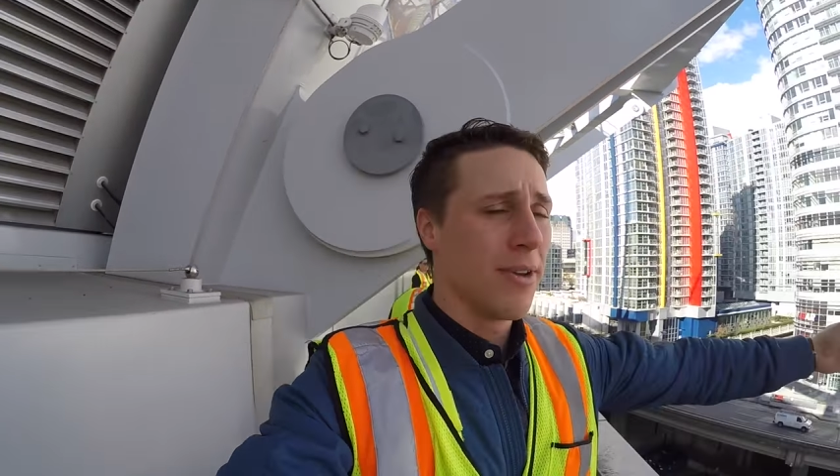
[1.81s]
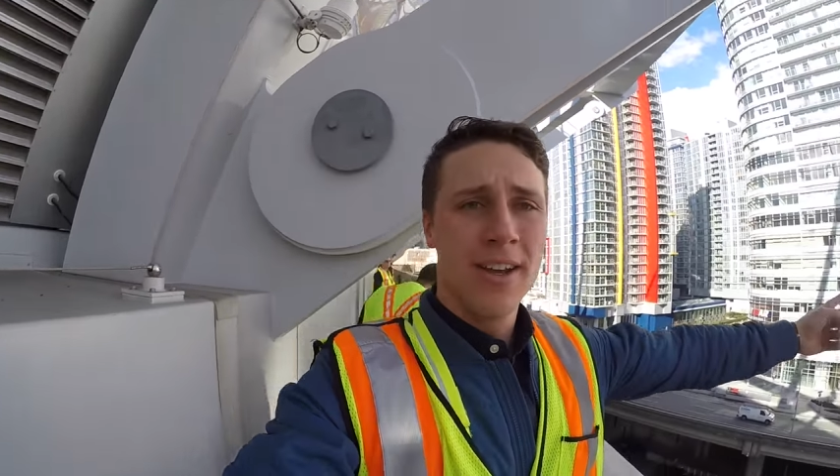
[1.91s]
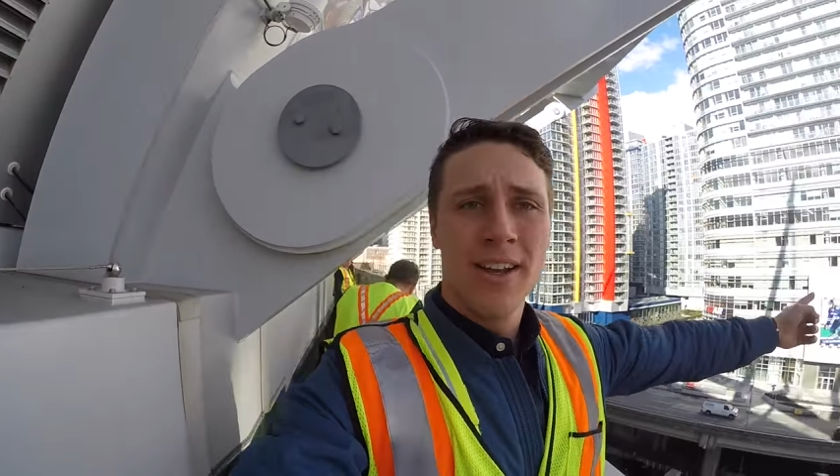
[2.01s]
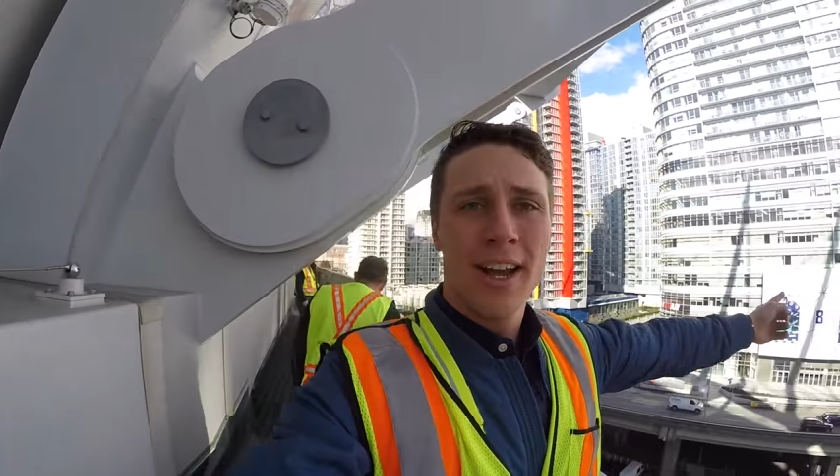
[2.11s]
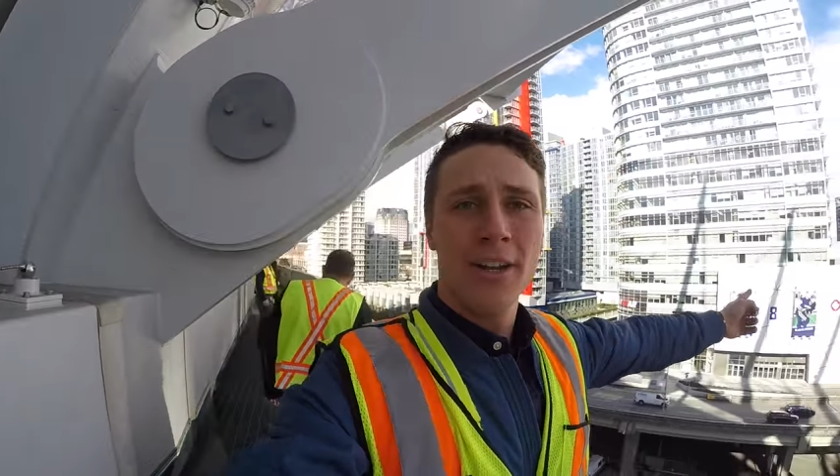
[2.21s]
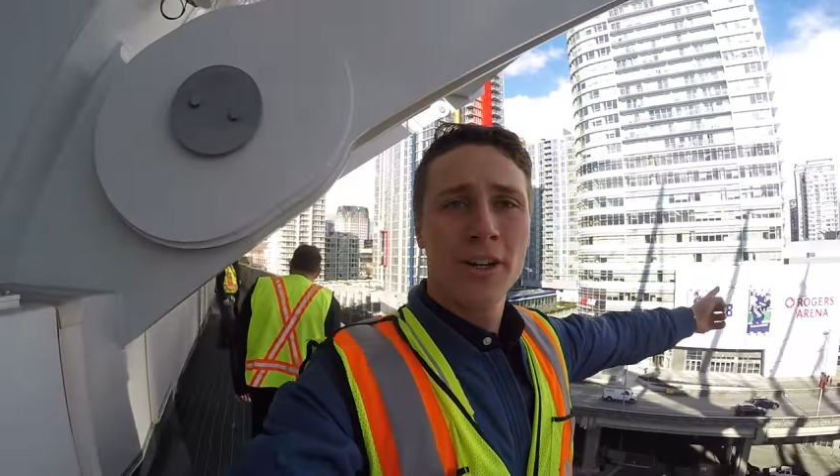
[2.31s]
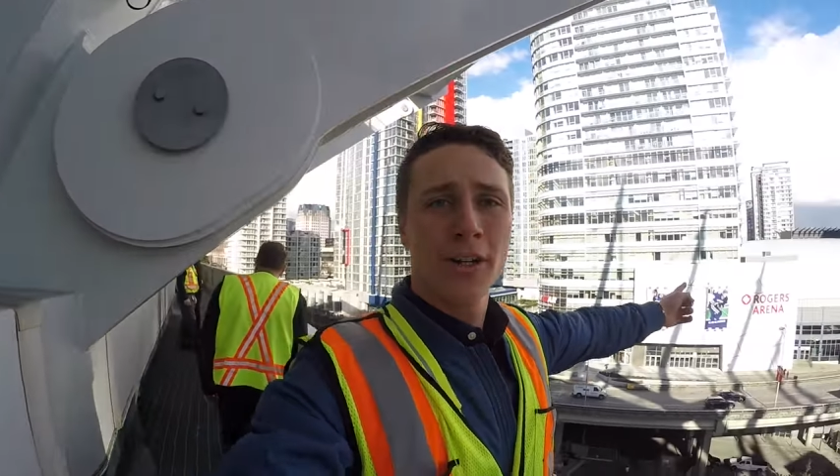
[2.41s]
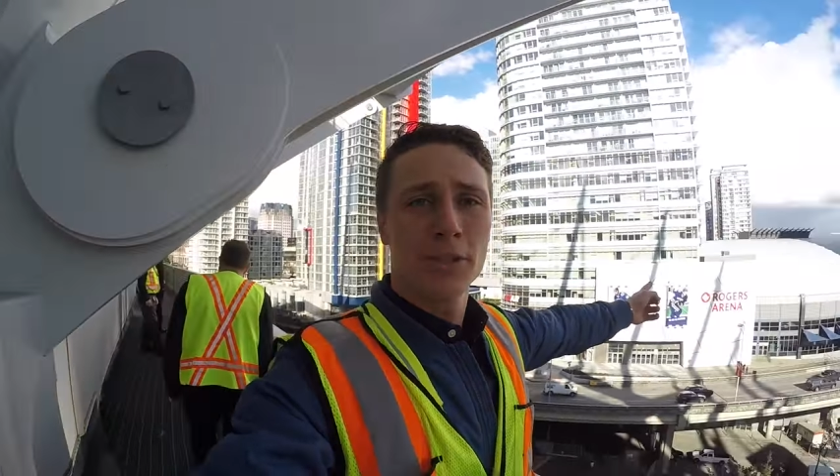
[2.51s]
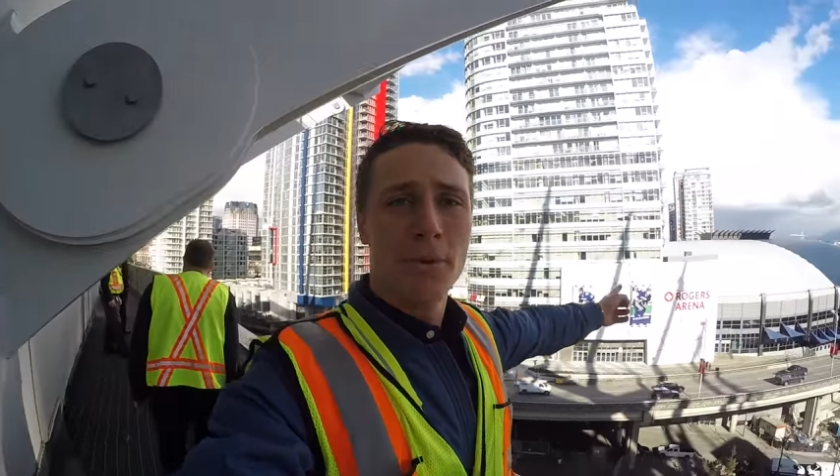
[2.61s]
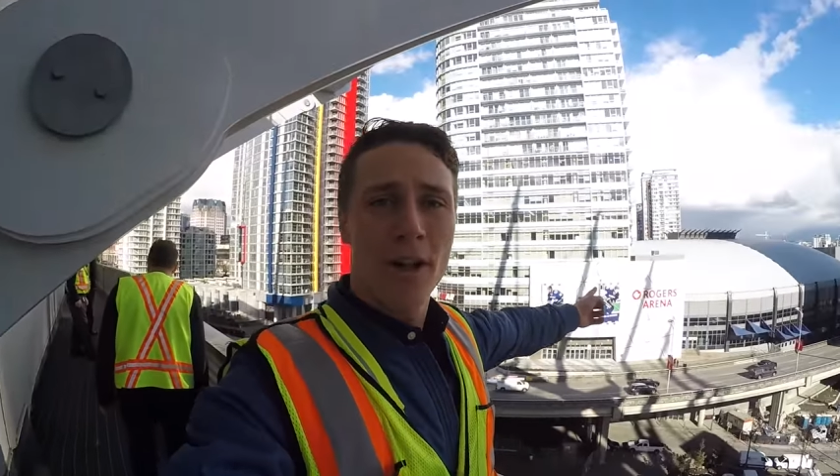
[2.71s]
and look
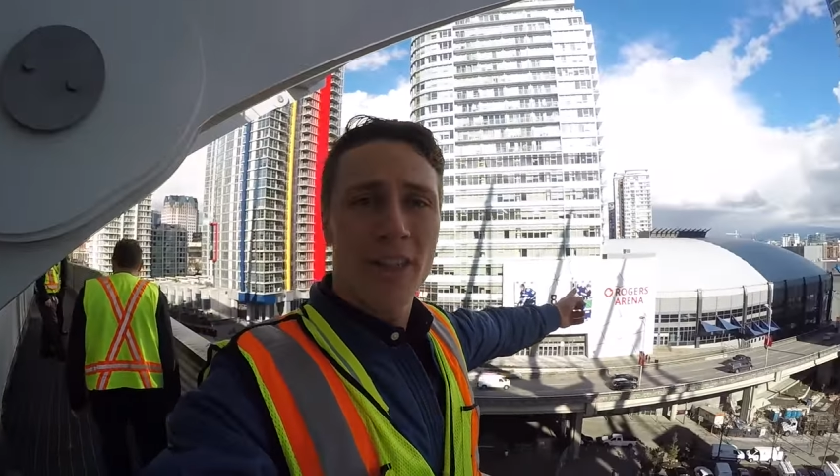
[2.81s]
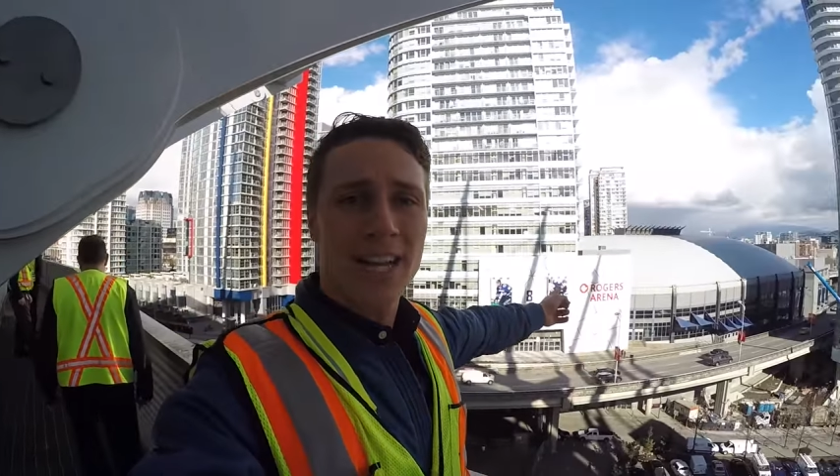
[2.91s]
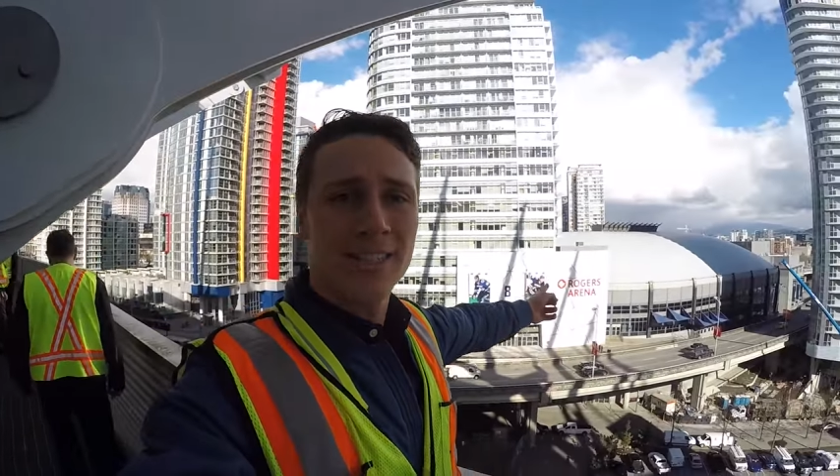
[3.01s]
how small that